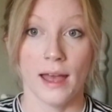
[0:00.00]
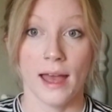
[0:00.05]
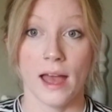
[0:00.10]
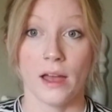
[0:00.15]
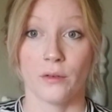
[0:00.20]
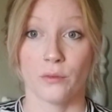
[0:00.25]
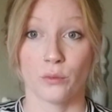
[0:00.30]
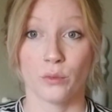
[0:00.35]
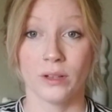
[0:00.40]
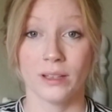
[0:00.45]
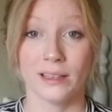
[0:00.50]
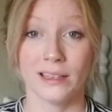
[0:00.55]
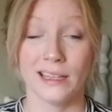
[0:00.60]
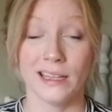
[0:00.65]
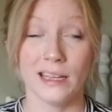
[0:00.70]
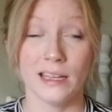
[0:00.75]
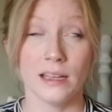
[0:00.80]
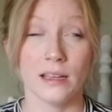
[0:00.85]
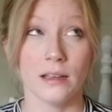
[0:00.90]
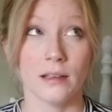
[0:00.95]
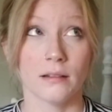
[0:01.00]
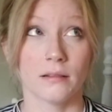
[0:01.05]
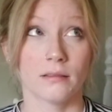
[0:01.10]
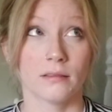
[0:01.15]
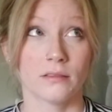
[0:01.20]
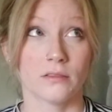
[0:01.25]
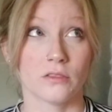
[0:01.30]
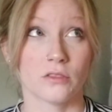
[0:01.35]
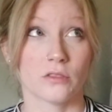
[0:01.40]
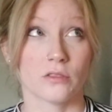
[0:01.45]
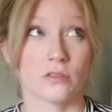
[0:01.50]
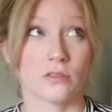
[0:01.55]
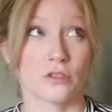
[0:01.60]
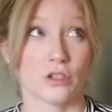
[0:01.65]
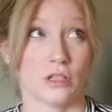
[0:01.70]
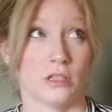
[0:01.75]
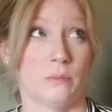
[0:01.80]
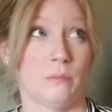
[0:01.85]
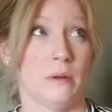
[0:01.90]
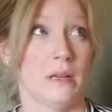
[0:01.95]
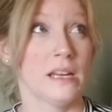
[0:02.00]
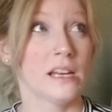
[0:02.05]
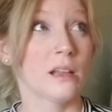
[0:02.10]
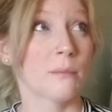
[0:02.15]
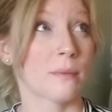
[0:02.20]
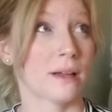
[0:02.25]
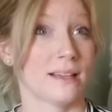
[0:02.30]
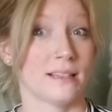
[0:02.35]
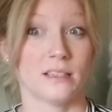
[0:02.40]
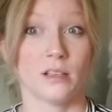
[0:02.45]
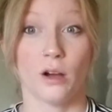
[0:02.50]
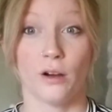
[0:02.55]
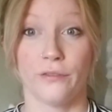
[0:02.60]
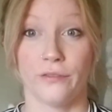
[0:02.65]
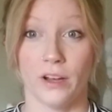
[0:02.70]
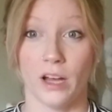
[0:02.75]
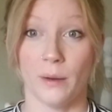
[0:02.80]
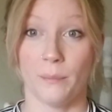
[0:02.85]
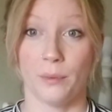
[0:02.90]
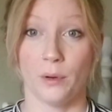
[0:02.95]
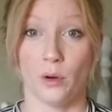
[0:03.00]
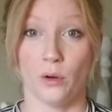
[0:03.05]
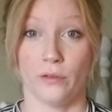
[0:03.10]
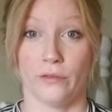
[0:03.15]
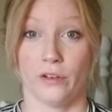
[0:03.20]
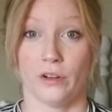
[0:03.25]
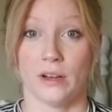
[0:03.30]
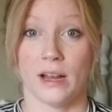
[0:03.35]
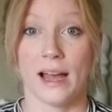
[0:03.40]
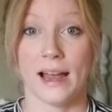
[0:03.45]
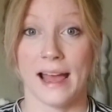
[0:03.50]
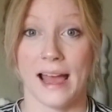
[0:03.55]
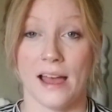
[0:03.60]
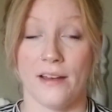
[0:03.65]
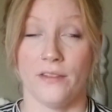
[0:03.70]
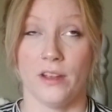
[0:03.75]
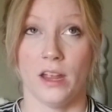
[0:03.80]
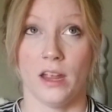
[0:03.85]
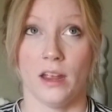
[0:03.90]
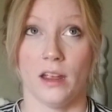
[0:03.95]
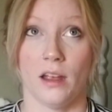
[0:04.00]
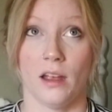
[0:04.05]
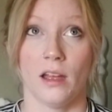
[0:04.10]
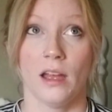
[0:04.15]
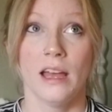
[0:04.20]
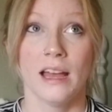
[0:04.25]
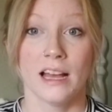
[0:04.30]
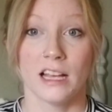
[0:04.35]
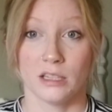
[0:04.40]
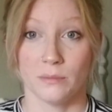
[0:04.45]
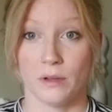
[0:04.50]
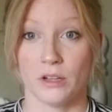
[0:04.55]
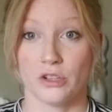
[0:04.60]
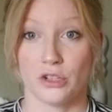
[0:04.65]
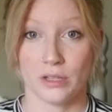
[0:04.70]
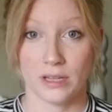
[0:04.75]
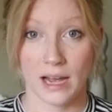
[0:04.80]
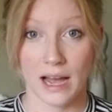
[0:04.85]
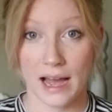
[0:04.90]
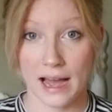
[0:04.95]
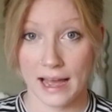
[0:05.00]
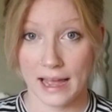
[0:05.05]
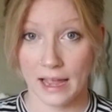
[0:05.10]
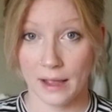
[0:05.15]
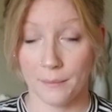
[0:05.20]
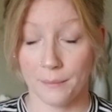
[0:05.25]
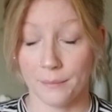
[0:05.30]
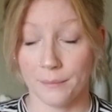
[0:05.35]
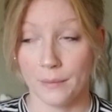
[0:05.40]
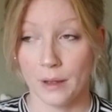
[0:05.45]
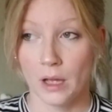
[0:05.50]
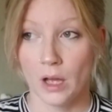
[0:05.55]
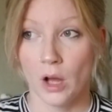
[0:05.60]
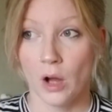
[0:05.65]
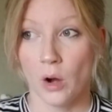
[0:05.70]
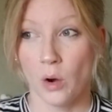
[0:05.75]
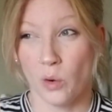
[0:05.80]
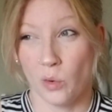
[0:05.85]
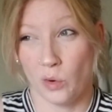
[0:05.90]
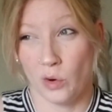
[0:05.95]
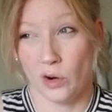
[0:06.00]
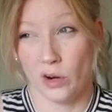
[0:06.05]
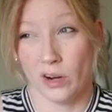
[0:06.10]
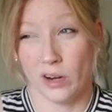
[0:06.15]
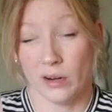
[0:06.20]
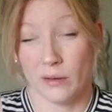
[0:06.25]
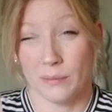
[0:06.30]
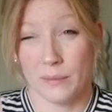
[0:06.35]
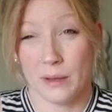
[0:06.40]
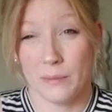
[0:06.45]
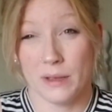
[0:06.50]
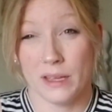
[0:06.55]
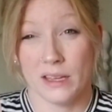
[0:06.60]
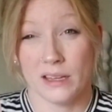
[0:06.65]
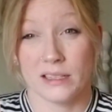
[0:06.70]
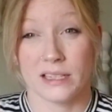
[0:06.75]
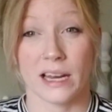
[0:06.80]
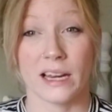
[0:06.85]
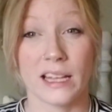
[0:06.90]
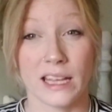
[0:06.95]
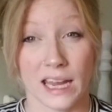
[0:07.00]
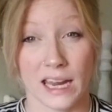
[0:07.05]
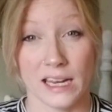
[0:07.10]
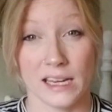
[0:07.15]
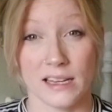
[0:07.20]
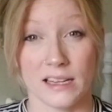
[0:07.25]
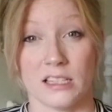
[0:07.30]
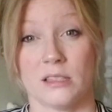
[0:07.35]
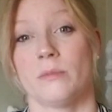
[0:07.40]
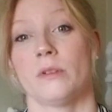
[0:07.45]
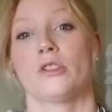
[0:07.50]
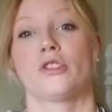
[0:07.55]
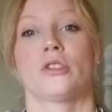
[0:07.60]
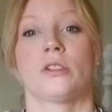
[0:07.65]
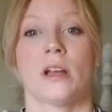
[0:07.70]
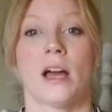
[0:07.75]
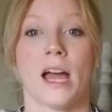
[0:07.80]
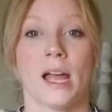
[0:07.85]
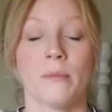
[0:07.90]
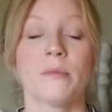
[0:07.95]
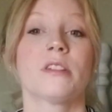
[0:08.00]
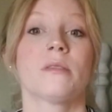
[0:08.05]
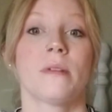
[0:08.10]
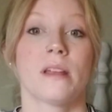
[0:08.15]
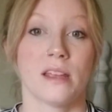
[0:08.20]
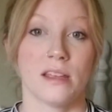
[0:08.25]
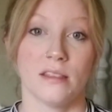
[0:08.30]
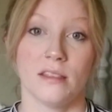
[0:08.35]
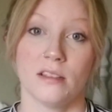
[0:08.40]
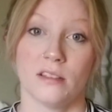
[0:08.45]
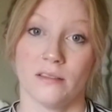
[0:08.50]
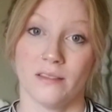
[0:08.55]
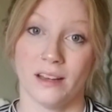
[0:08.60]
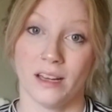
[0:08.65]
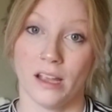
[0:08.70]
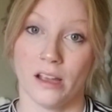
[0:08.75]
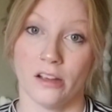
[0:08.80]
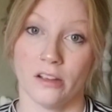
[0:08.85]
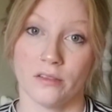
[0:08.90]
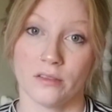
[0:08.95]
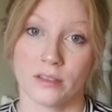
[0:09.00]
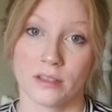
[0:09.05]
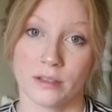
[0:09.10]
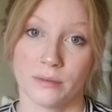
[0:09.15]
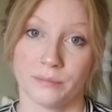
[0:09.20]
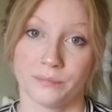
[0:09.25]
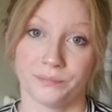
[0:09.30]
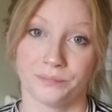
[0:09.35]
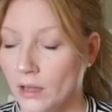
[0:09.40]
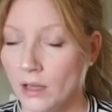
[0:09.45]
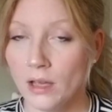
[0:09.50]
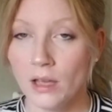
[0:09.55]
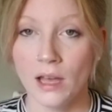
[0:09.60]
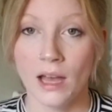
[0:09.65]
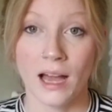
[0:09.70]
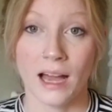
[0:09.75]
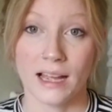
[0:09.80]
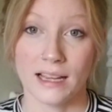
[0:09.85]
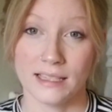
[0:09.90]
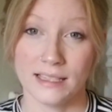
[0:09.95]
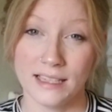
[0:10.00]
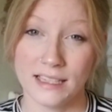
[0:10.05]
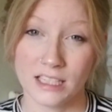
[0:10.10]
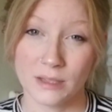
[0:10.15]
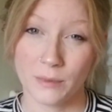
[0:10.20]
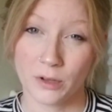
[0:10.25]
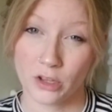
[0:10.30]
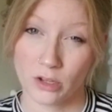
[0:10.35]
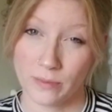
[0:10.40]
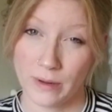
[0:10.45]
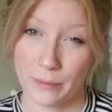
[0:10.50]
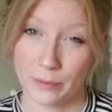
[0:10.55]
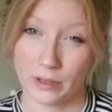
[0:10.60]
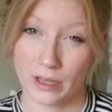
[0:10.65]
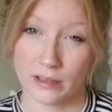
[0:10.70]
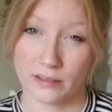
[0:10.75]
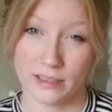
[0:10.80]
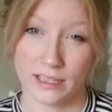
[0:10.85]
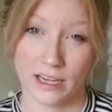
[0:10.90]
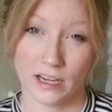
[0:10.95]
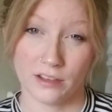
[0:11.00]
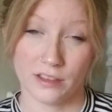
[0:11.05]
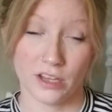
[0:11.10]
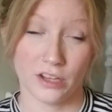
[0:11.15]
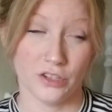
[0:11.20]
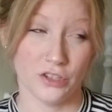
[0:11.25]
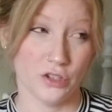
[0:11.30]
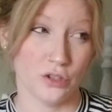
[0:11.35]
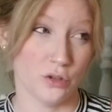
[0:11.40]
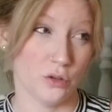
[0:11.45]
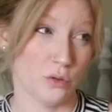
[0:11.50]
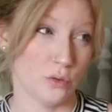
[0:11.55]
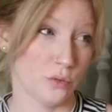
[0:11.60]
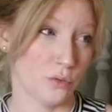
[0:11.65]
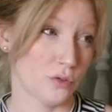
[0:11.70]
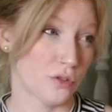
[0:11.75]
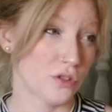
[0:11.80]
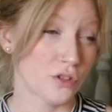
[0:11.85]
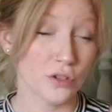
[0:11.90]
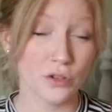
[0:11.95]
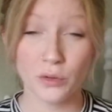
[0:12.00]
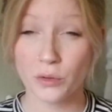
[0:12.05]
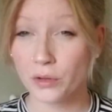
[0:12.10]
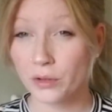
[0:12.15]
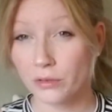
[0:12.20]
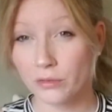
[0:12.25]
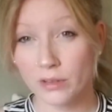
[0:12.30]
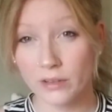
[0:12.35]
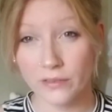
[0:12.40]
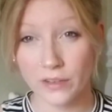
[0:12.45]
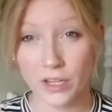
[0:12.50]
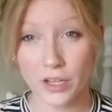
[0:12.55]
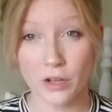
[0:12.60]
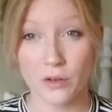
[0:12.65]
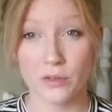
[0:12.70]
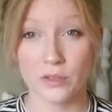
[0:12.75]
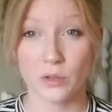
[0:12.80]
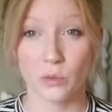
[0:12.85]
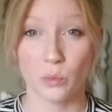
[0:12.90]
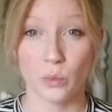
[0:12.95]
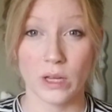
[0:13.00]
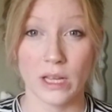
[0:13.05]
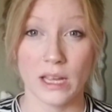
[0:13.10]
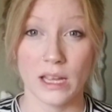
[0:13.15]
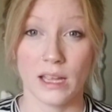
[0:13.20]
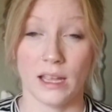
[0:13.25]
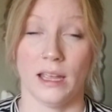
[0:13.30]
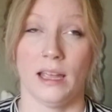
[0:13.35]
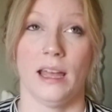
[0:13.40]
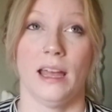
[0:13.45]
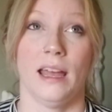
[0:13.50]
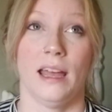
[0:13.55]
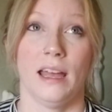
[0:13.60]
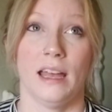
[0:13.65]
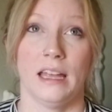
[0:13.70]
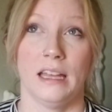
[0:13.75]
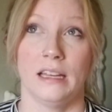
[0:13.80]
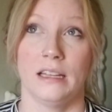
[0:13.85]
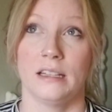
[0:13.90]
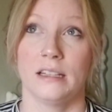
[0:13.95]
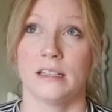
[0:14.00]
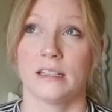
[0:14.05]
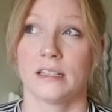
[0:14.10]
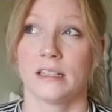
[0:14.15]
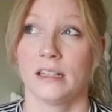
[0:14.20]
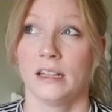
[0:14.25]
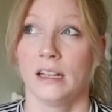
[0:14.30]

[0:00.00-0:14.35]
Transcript: and really just beating myself up over not having as much time or maybe dedicating as much time to making these videos. I see some other people out there that do 2 or 3 videos a week, and